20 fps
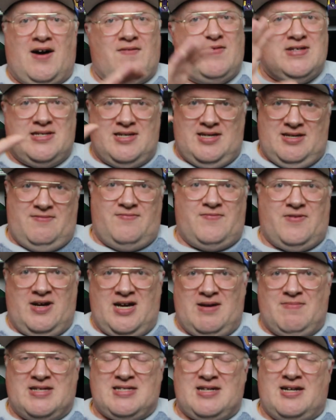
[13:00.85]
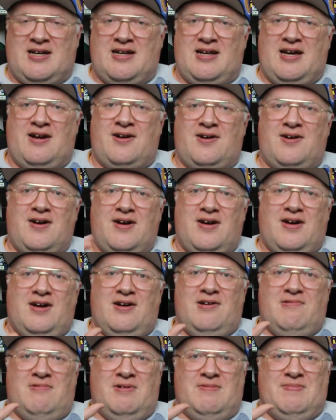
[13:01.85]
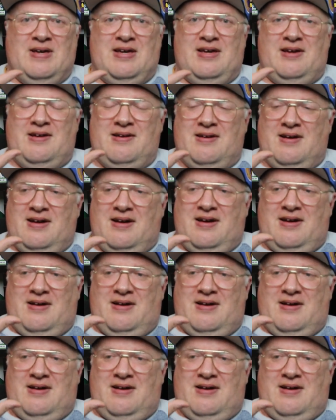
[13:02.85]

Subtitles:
Obviously, for him, it's a little later. Will be